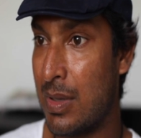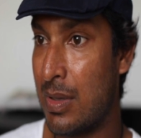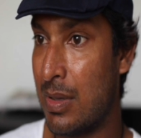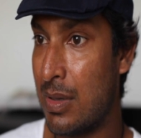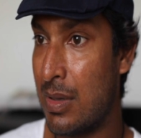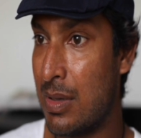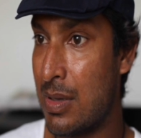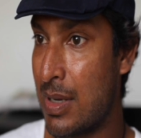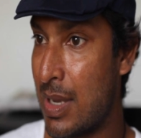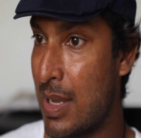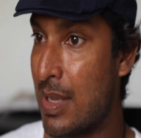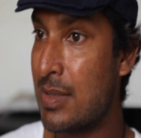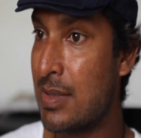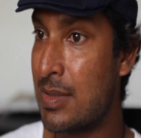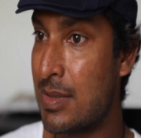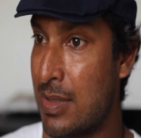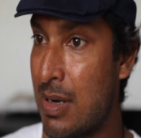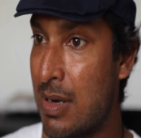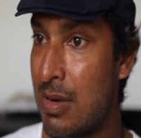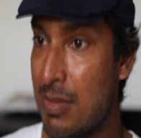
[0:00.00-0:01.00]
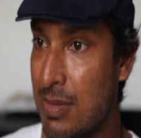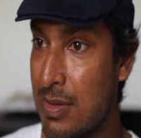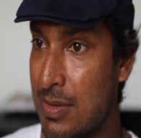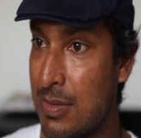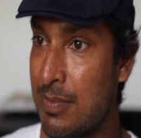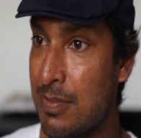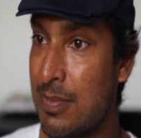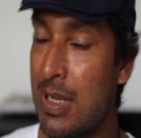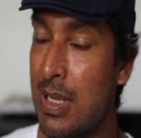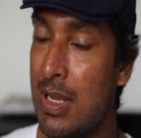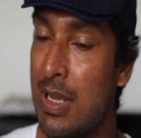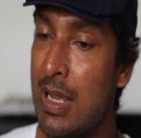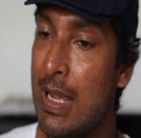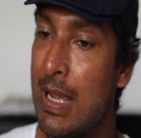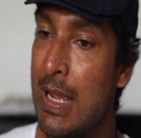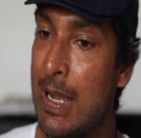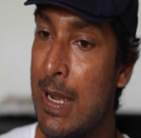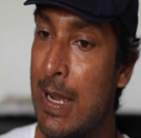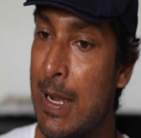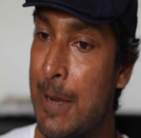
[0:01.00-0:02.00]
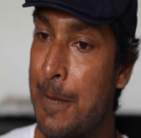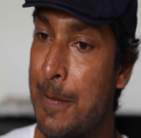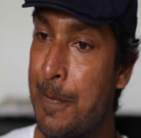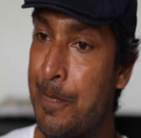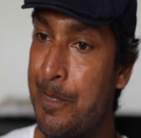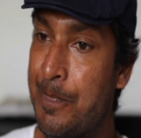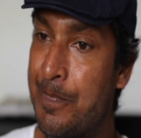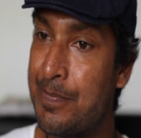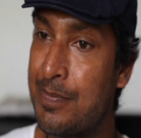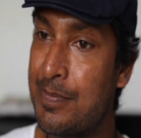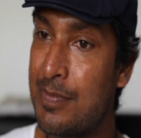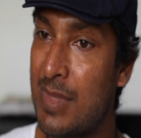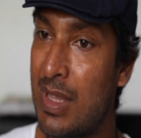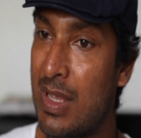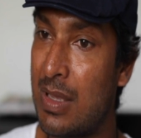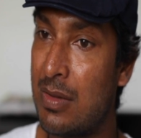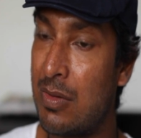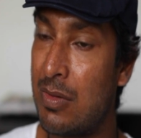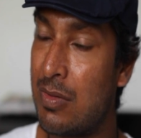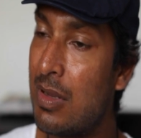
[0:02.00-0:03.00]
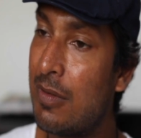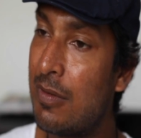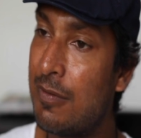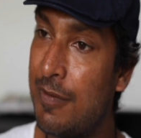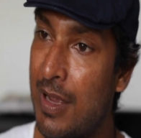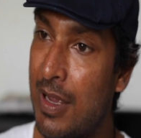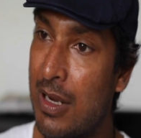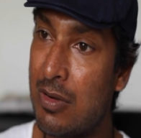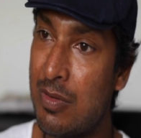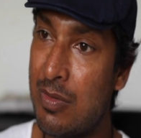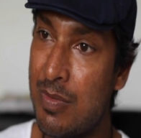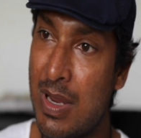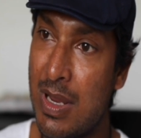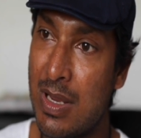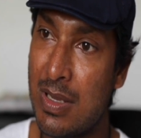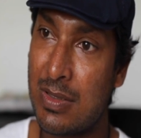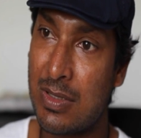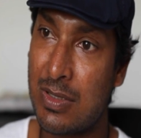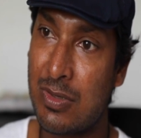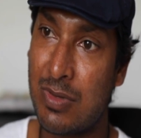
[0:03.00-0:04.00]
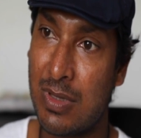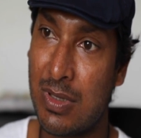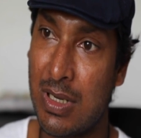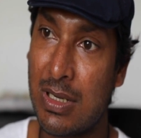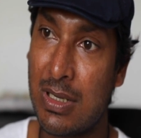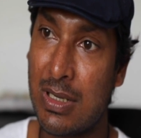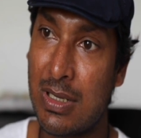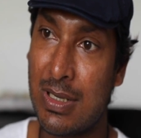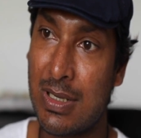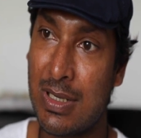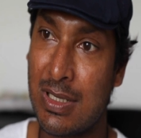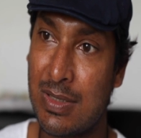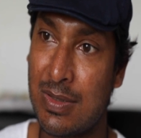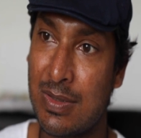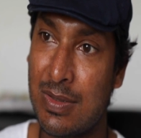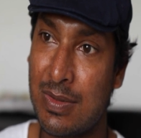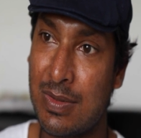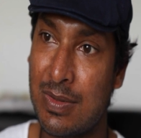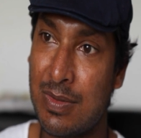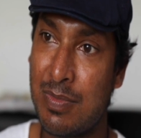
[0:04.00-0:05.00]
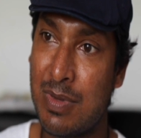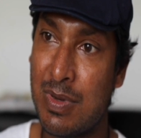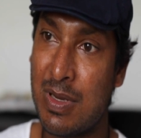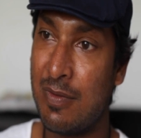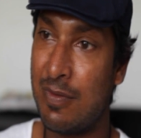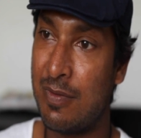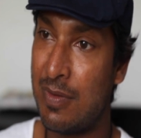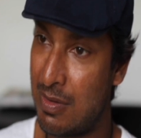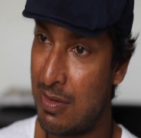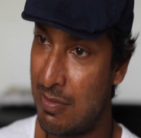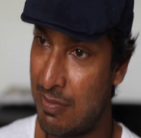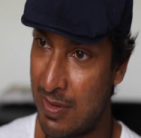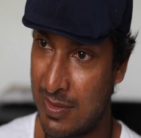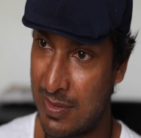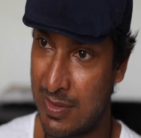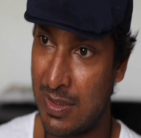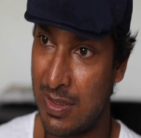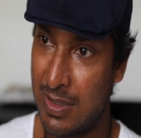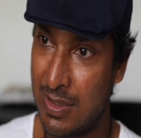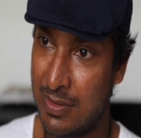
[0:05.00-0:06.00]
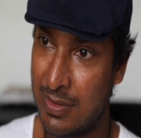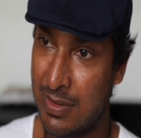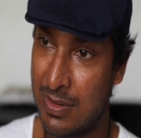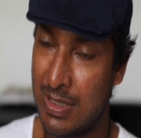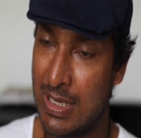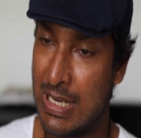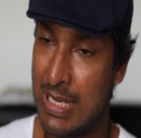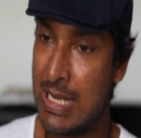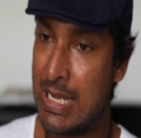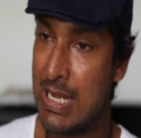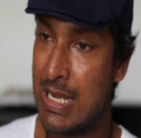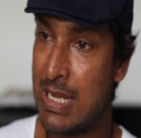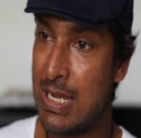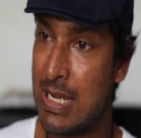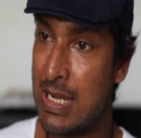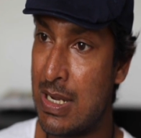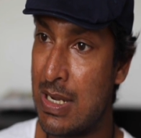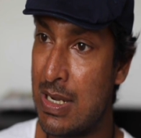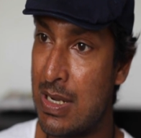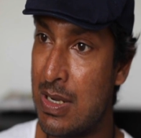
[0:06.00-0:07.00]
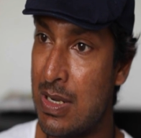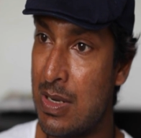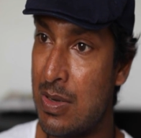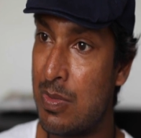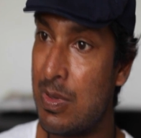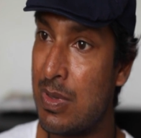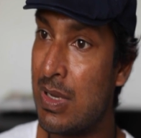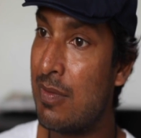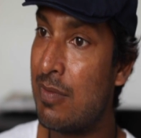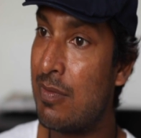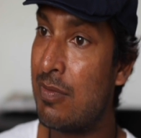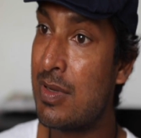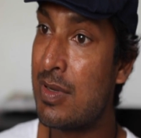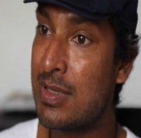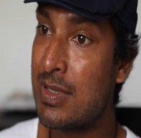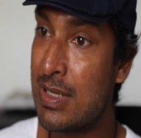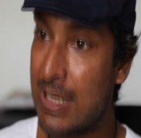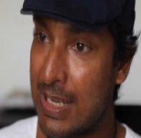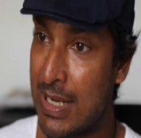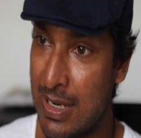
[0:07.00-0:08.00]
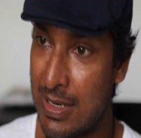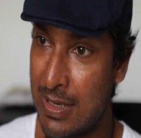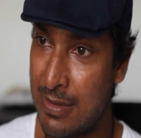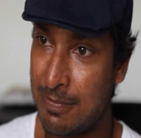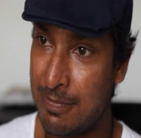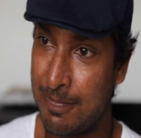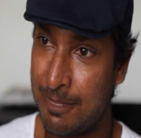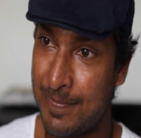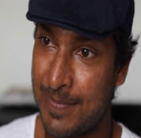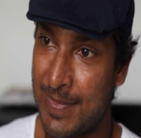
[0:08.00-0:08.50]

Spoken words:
against terrorism. The real fact remains that Sri Lanka has been very resilient. We have risen again,